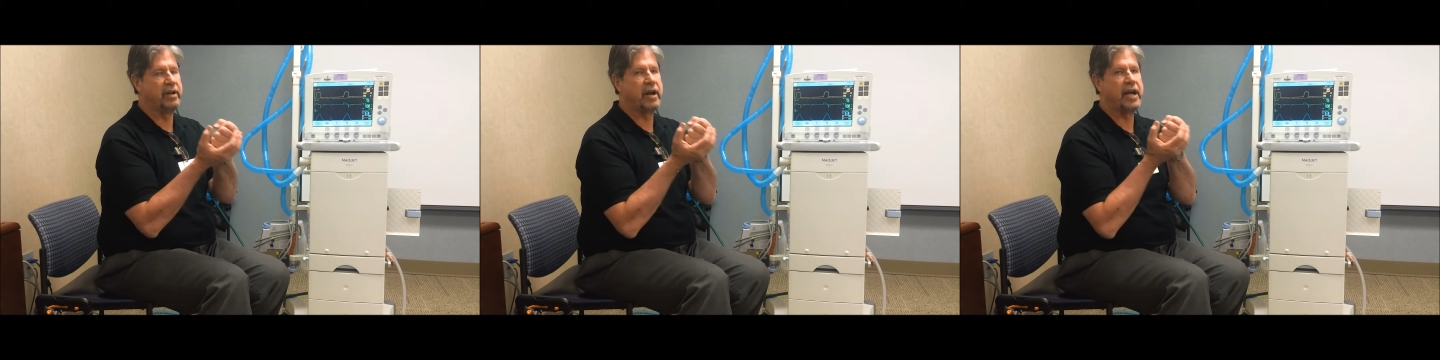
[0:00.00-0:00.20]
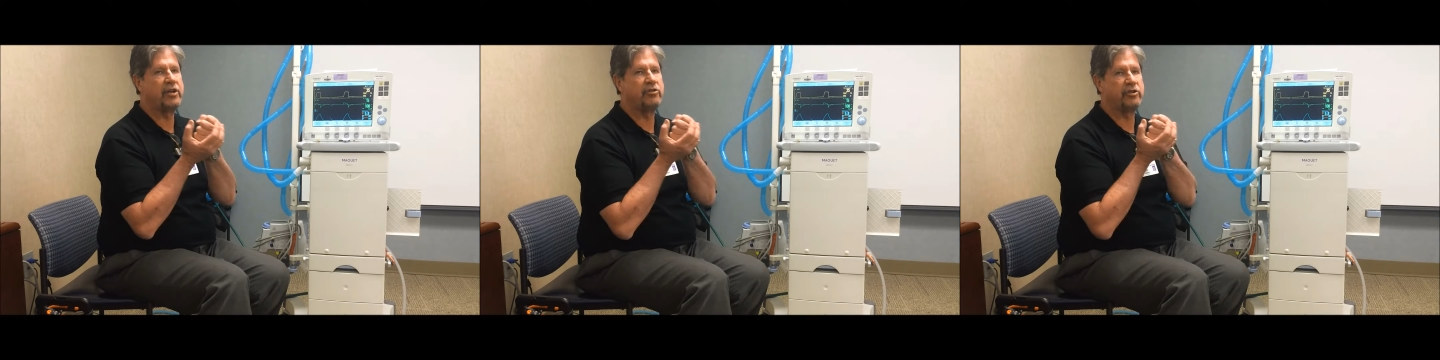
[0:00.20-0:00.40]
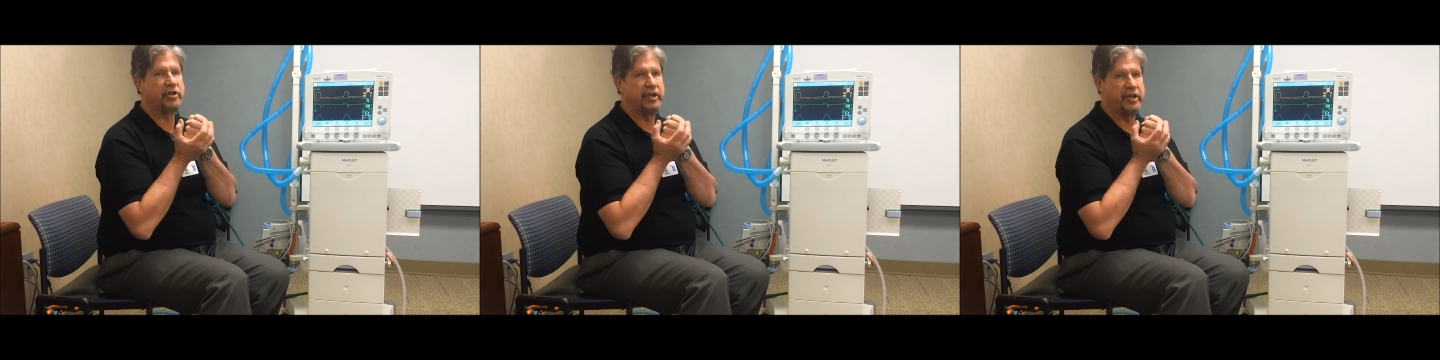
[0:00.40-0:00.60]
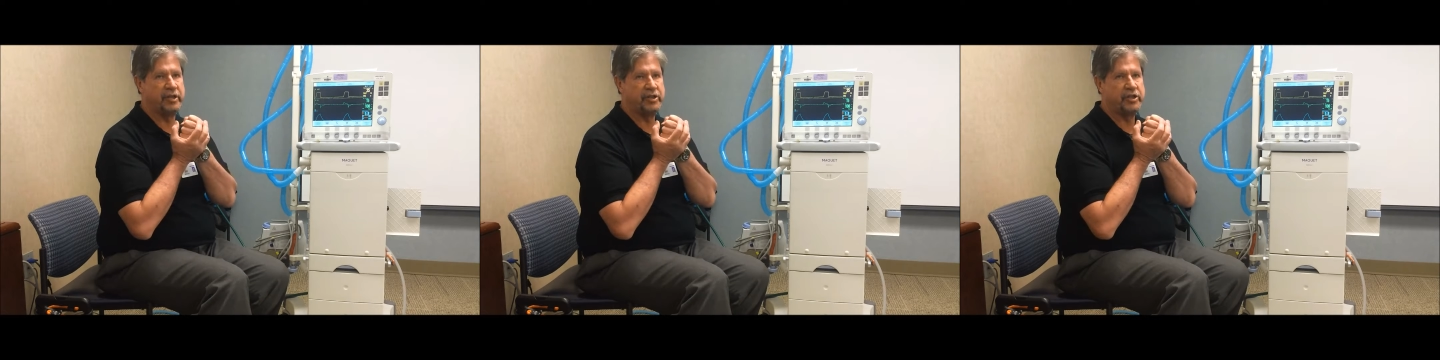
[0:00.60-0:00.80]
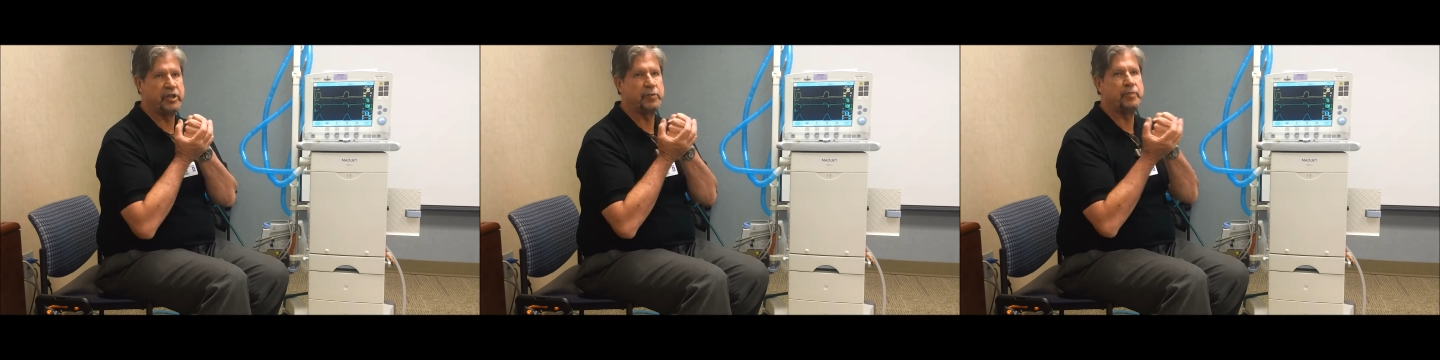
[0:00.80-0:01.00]
nitrogen is
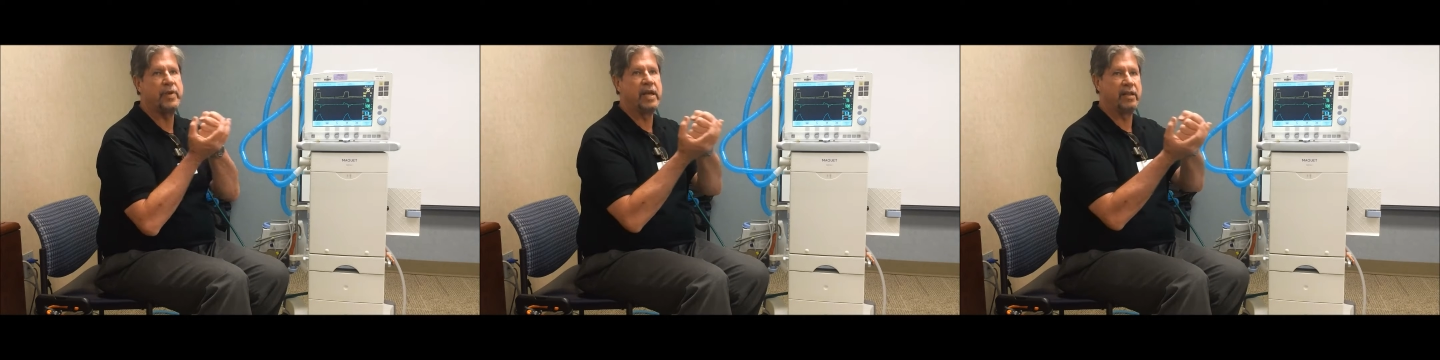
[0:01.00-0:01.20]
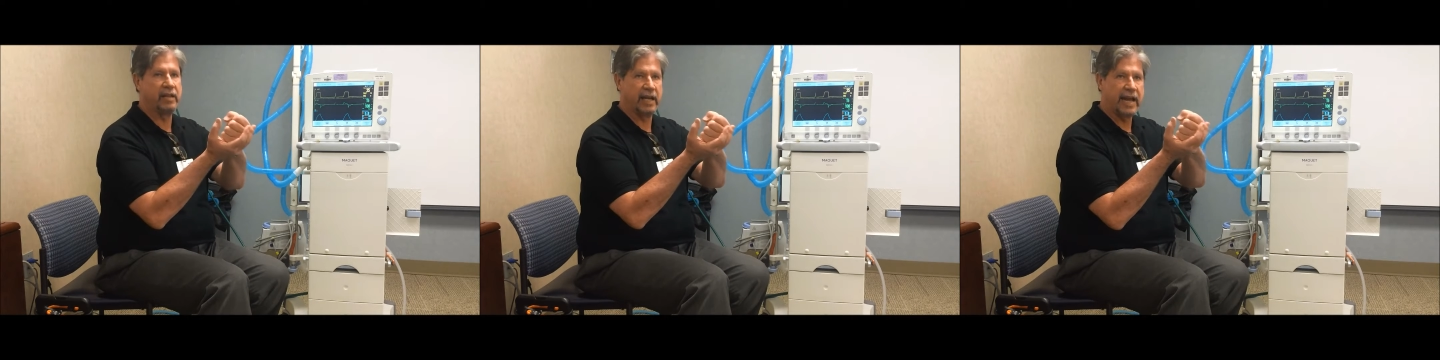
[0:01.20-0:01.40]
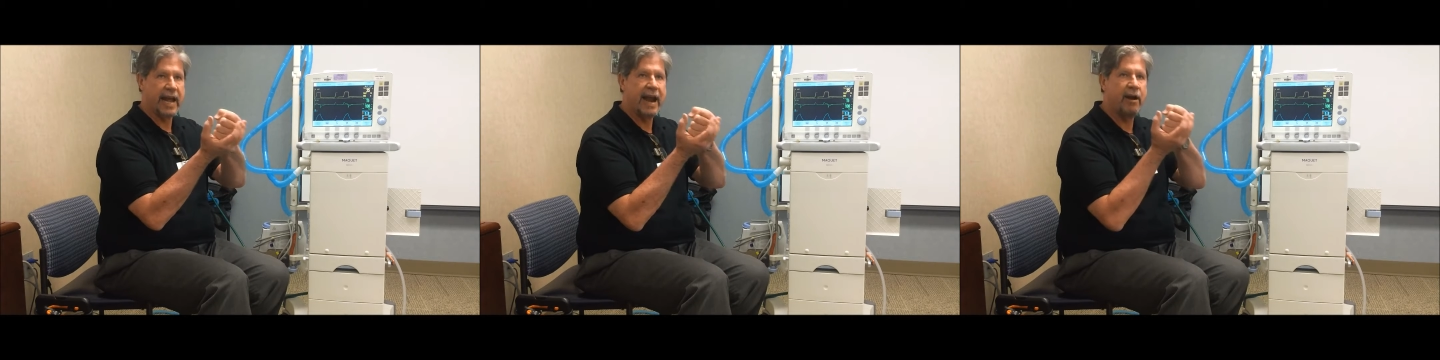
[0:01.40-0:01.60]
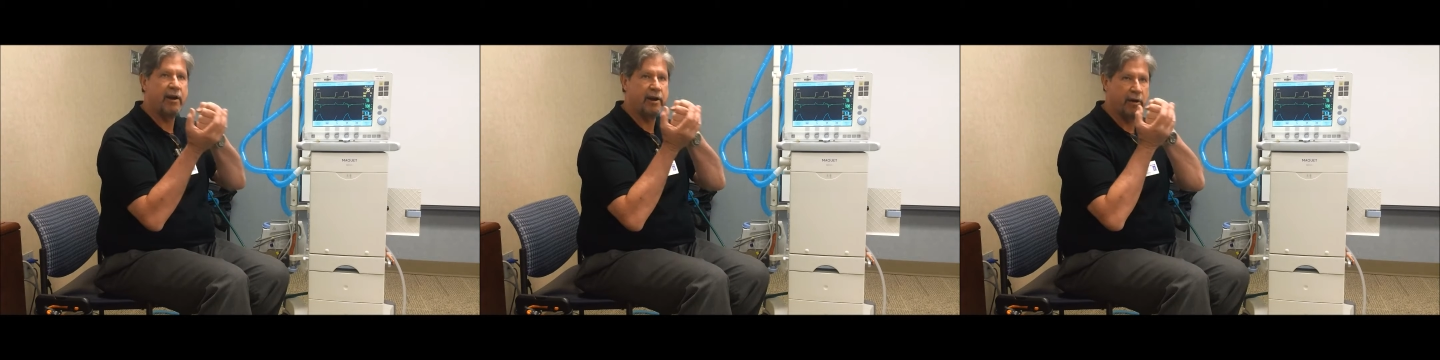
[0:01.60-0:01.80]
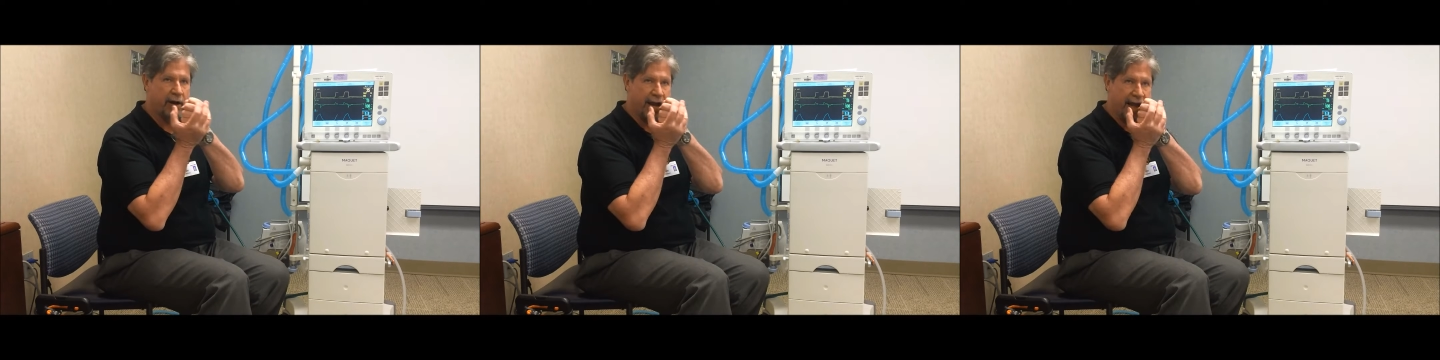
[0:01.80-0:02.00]
just being the
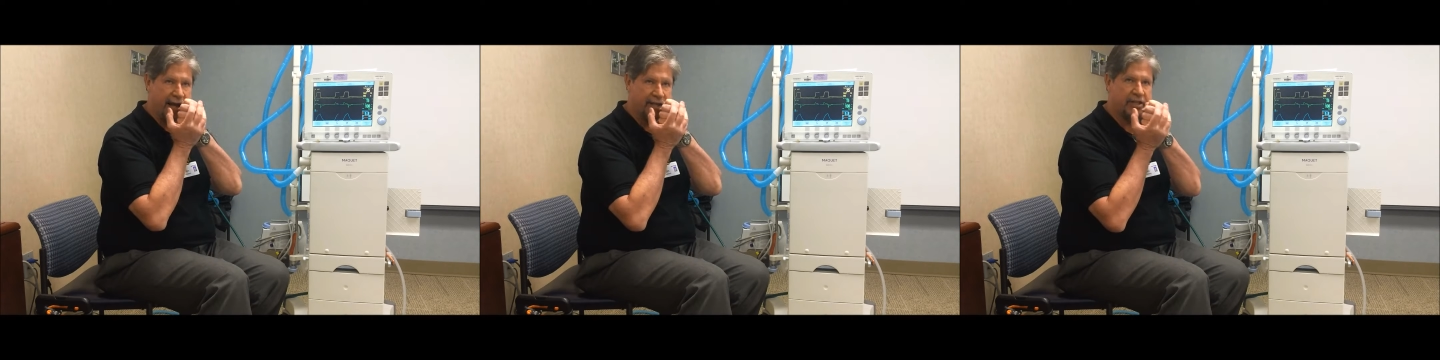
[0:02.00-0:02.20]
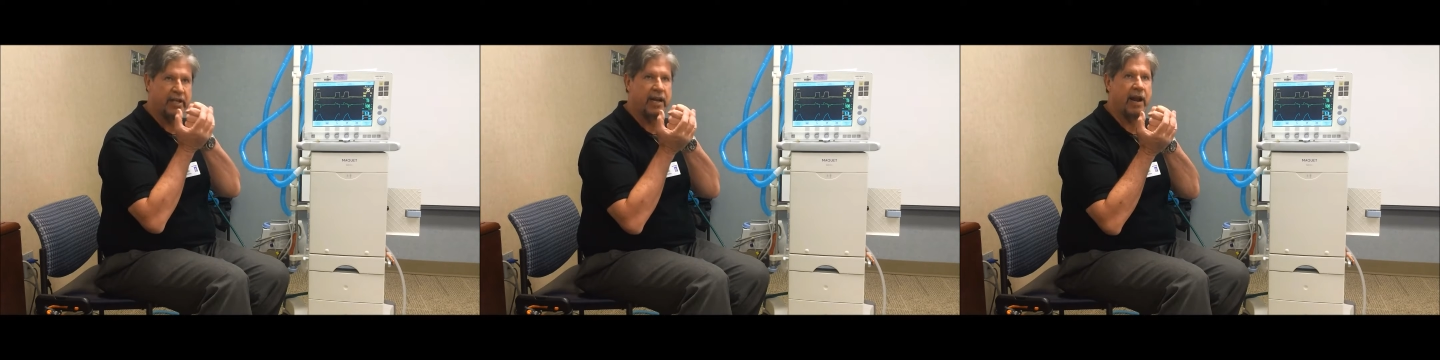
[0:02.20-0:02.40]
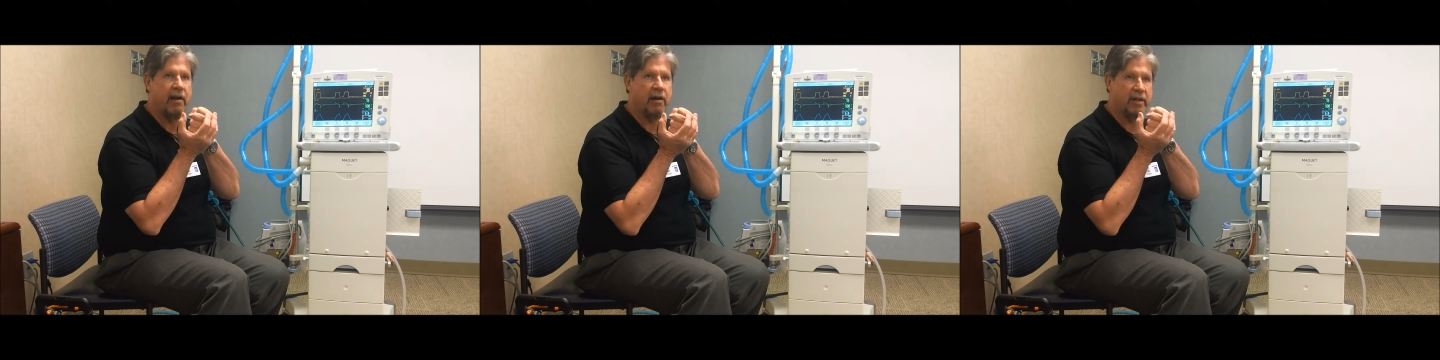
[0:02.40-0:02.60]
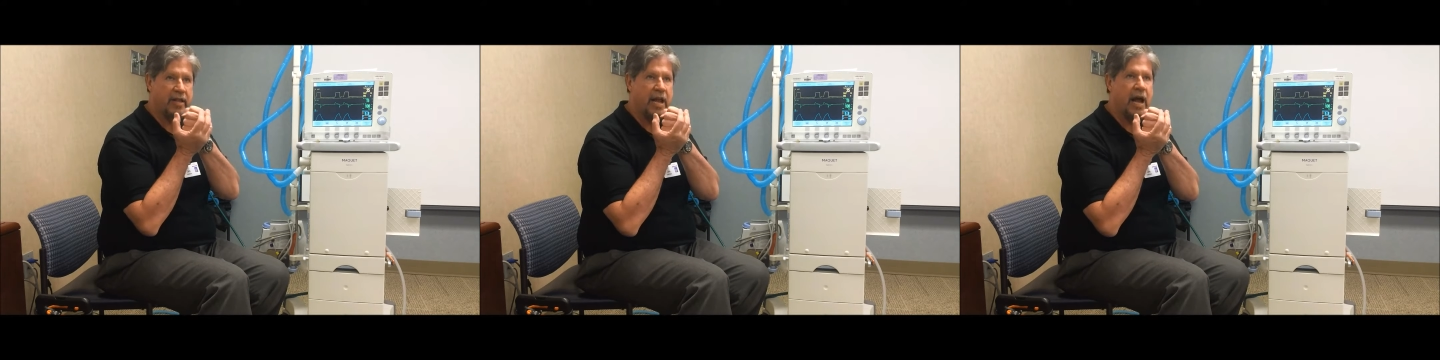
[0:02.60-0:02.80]
carrier gas to carry the